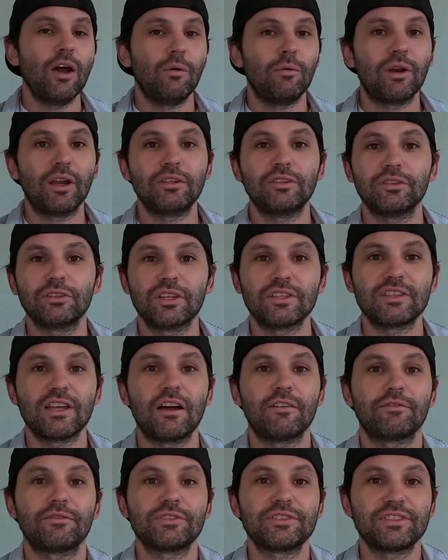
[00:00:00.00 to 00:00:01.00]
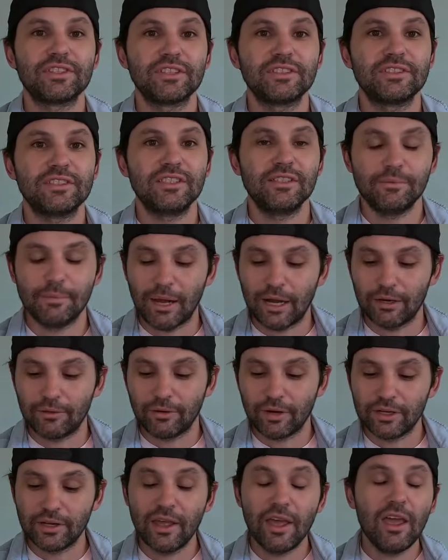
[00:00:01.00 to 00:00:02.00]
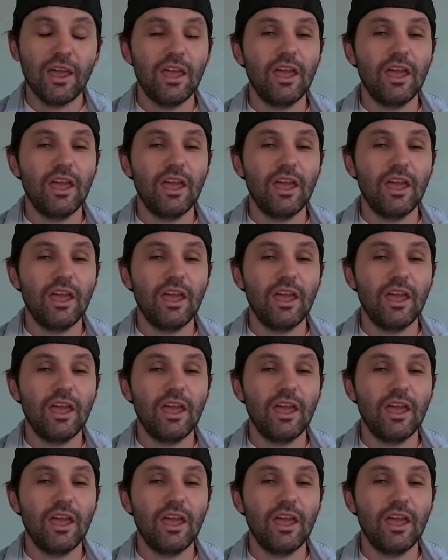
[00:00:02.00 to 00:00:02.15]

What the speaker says: When I took this out for a 16-mile run,